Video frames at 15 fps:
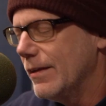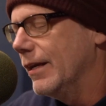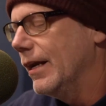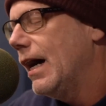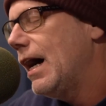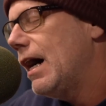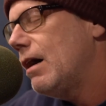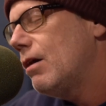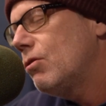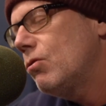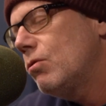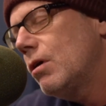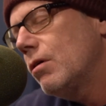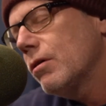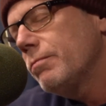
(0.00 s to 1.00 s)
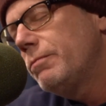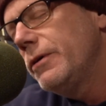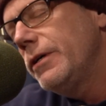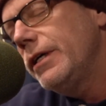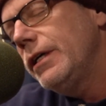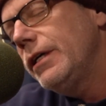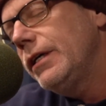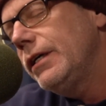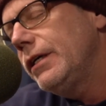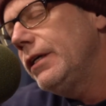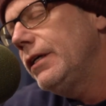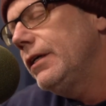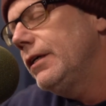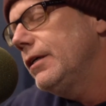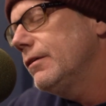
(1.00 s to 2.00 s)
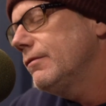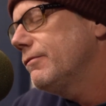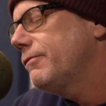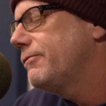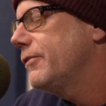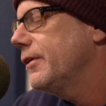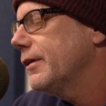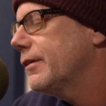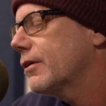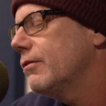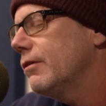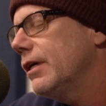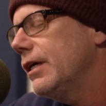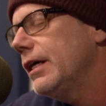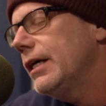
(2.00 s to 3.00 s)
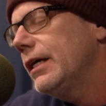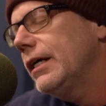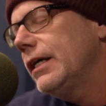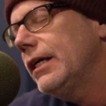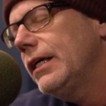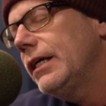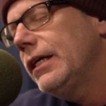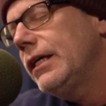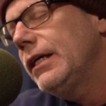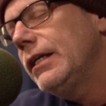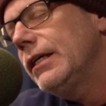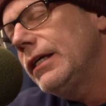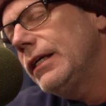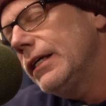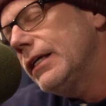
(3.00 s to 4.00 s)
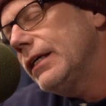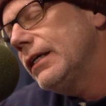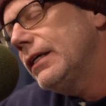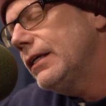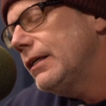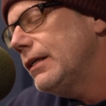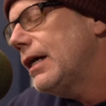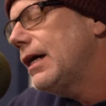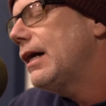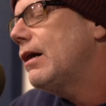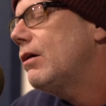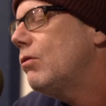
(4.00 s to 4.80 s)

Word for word: and I wanna be in fifth grade again. I